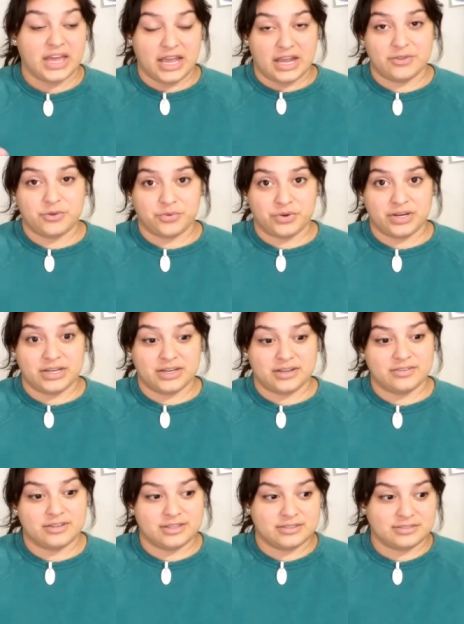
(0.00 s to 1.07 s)
And the ring
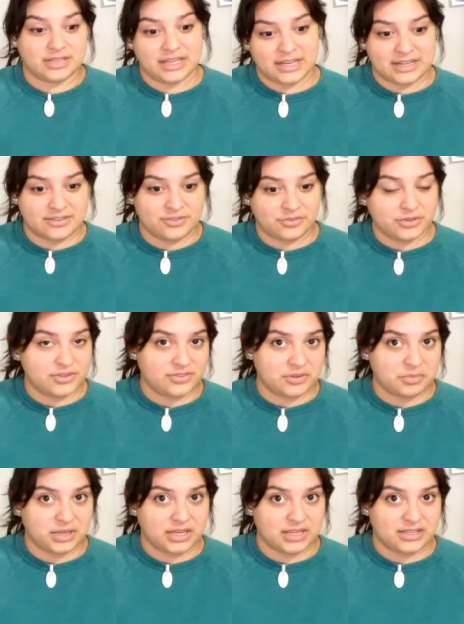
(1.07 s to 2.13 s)
doesn't, like, it doesn't really
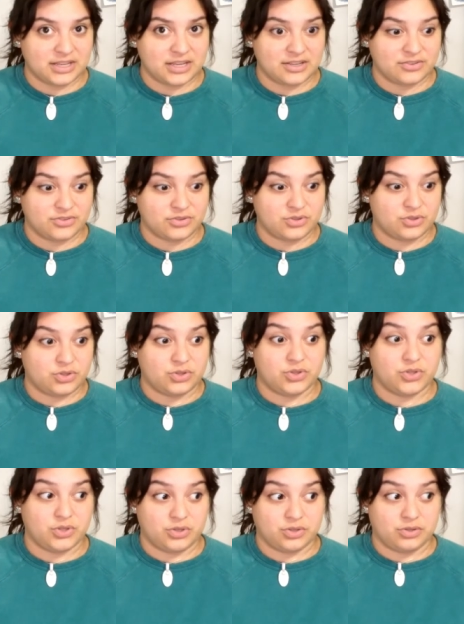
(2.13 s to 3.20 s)
seem like it takes
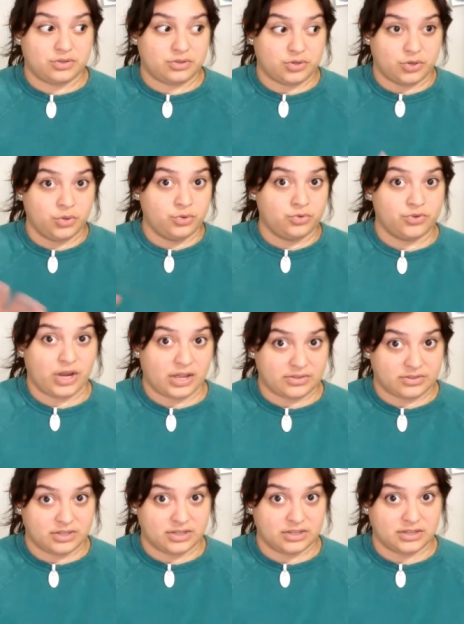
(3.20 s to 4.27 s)
too
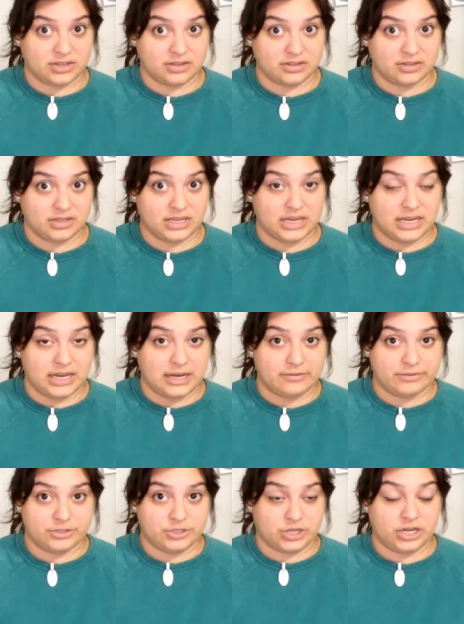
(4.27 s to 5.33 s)
drastic
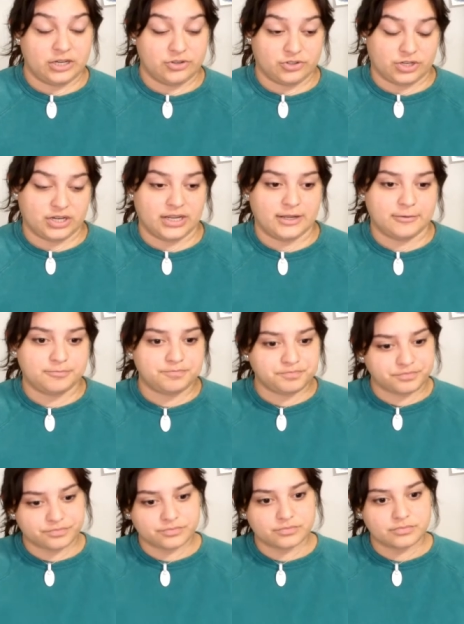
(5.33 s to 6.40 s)
of a change on
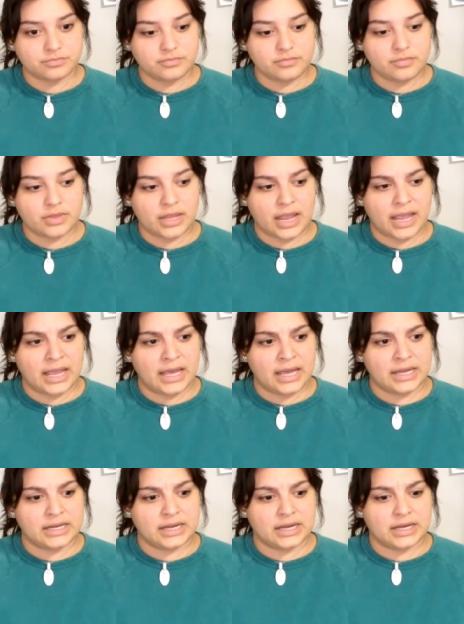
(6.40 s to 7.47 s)
him.
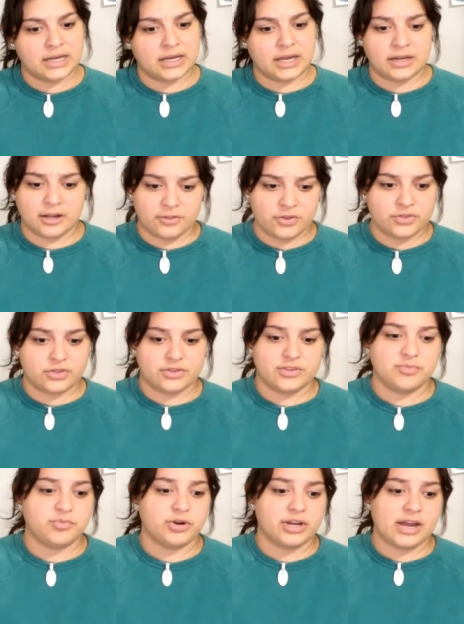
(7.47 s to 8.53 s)
And uh, another thing
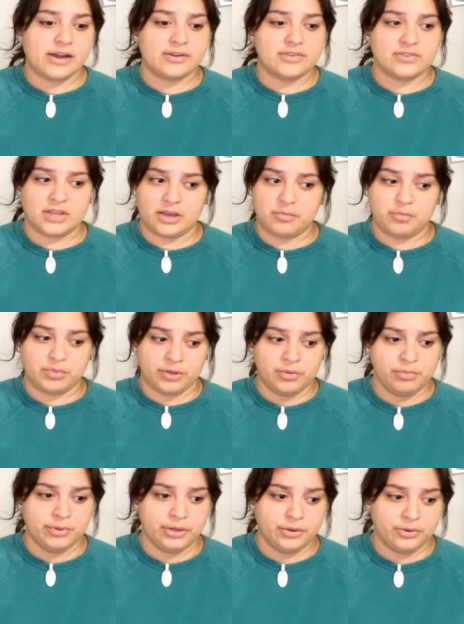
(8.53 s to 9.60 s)
to point out is that
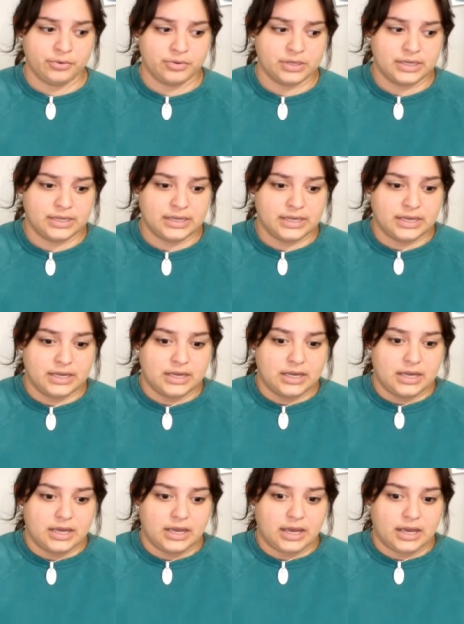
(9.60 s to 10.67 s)
Bilbo,
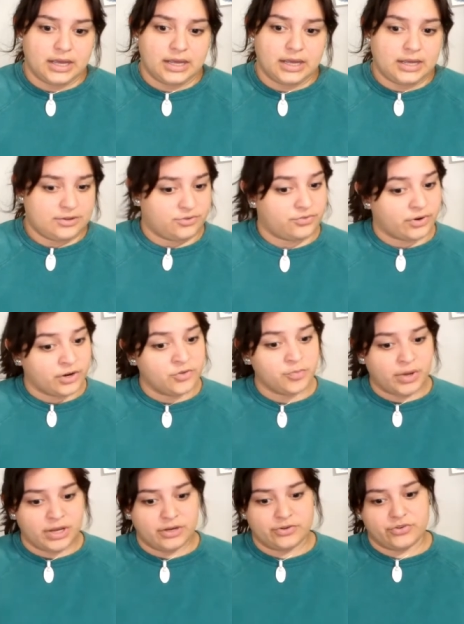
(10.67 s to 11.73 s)
as far as
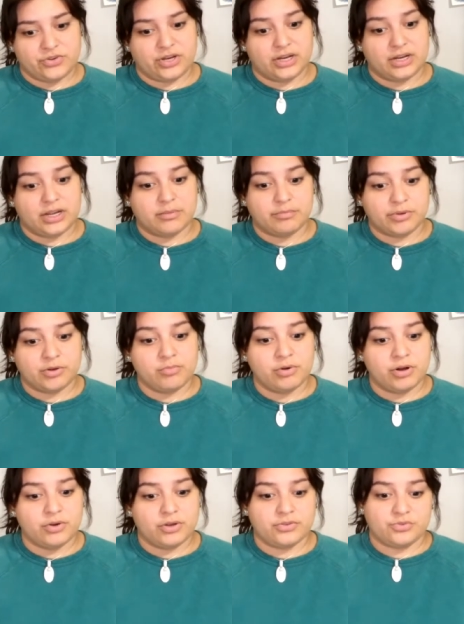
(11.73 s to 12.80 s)
my understanding,
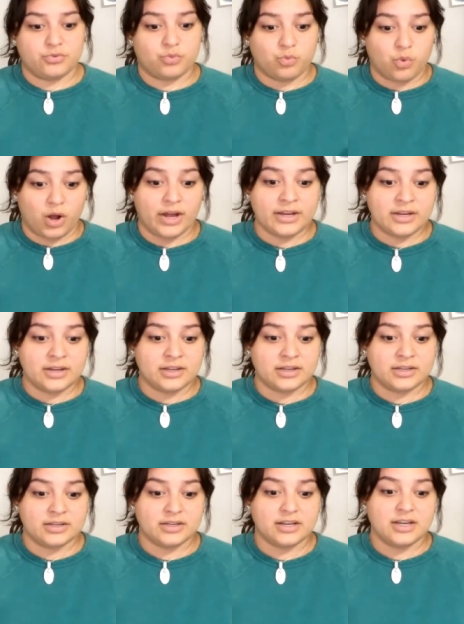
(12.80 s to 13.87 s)
Bilbo is one
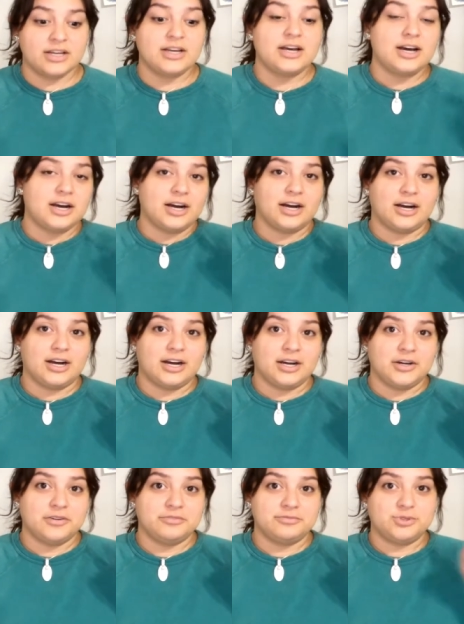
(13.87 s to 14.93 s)

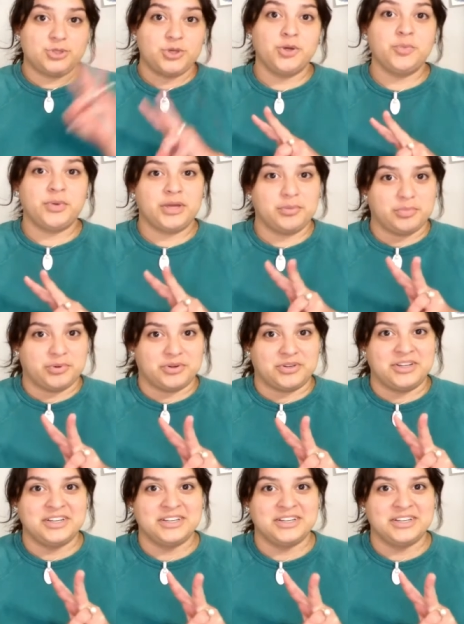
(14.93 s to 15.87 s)
of two people